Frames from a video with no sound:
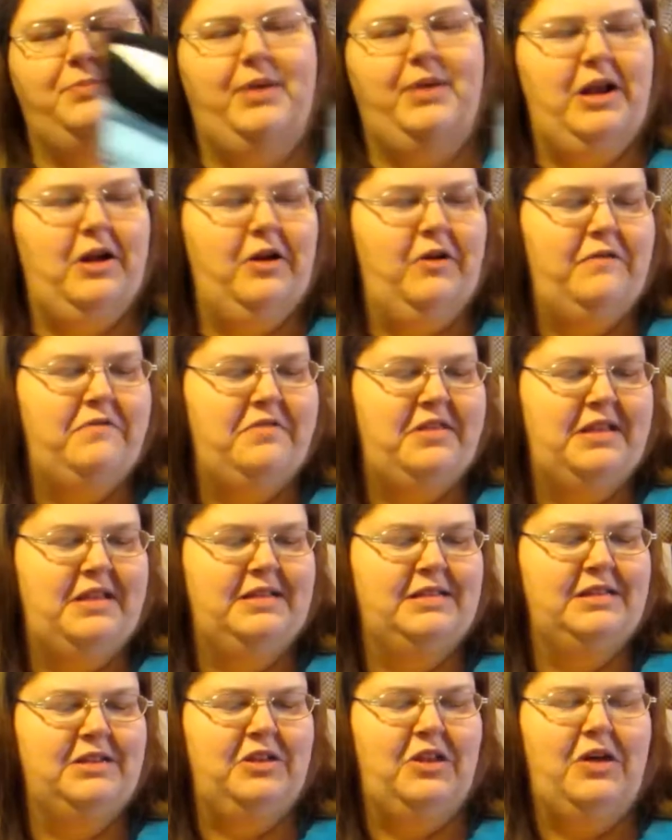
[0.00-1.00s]
pair of
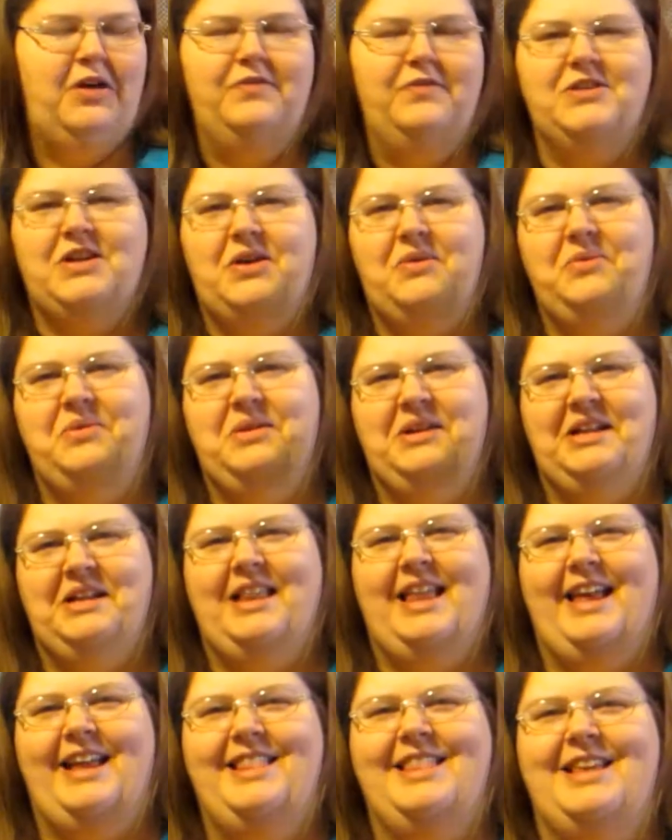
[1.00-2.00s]
these gloves. I really
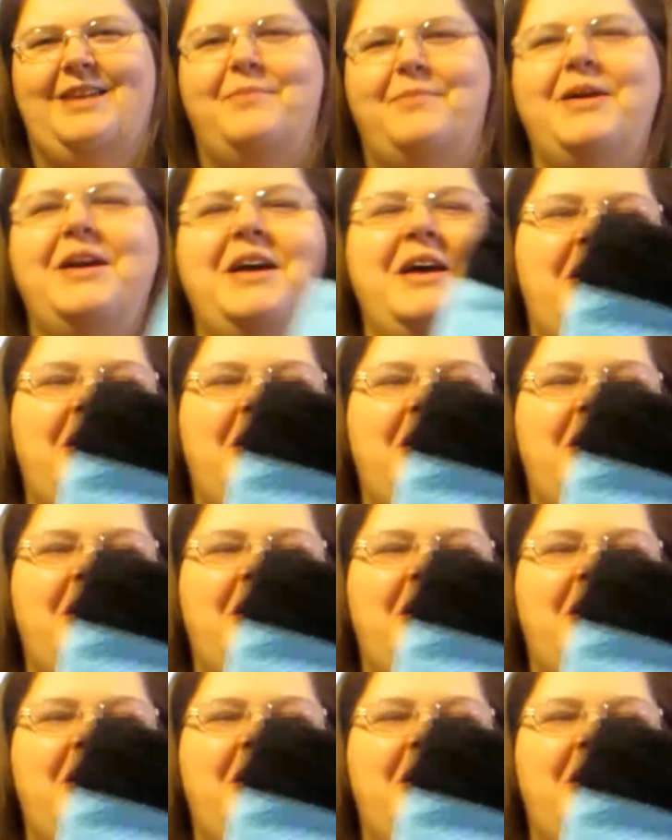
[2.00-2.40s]
like them.